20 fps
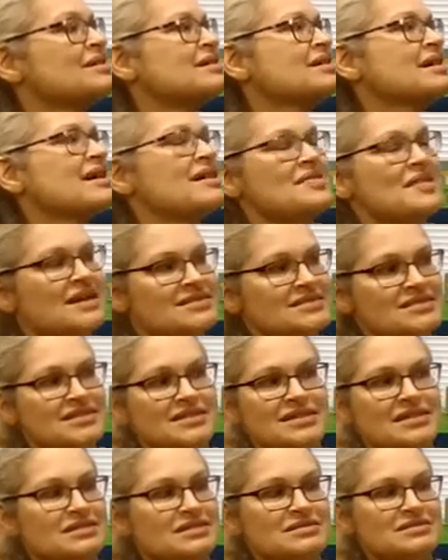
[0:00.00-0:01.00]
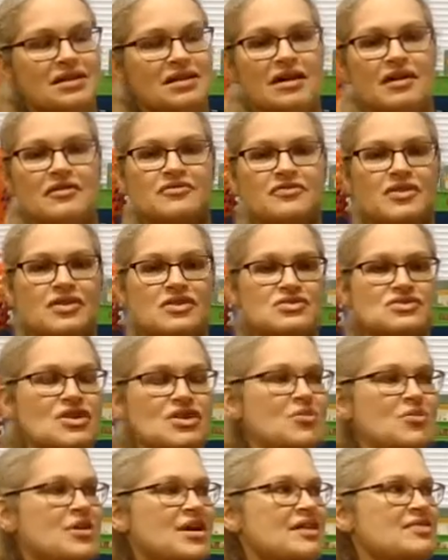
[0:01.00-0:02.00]
And that's the end of
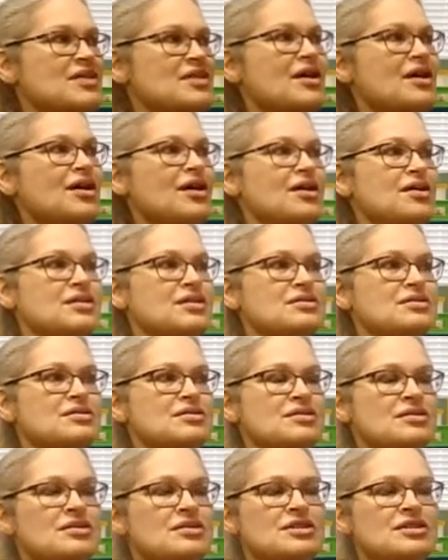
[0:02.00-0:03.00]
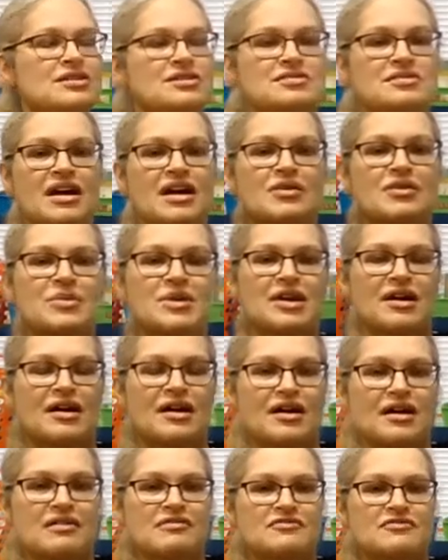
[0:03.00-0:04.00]
Noah and the ark. Now we
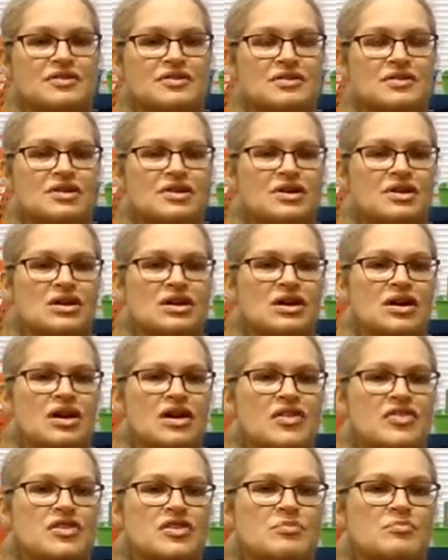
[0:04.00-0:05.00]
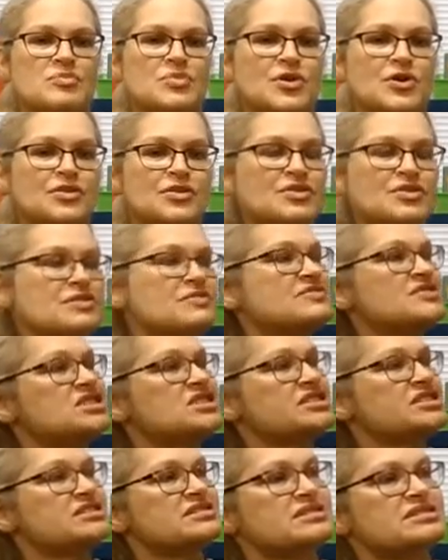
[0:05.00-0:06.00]
have the birth of
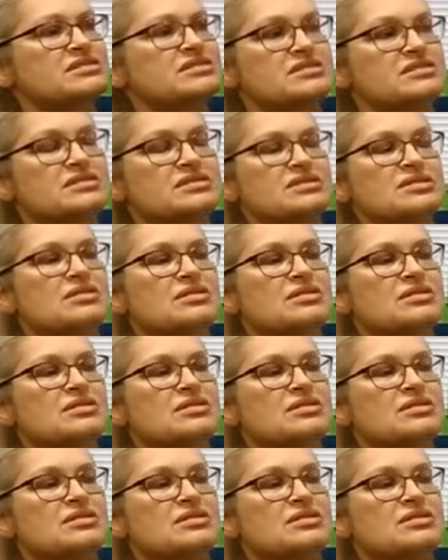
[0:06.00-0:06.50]
Jesus.